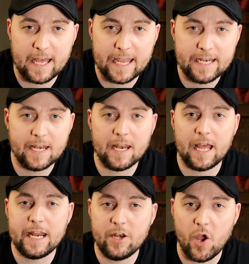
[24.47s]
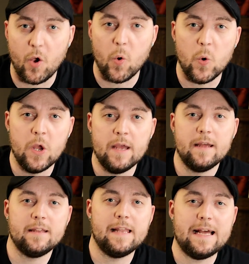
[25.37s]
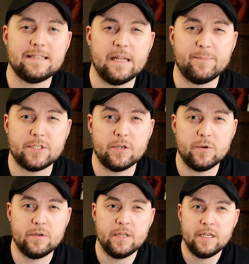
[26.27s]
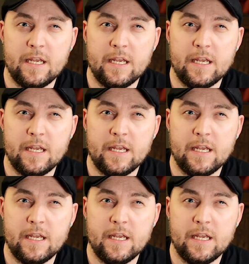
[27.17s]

I, I know, last episode,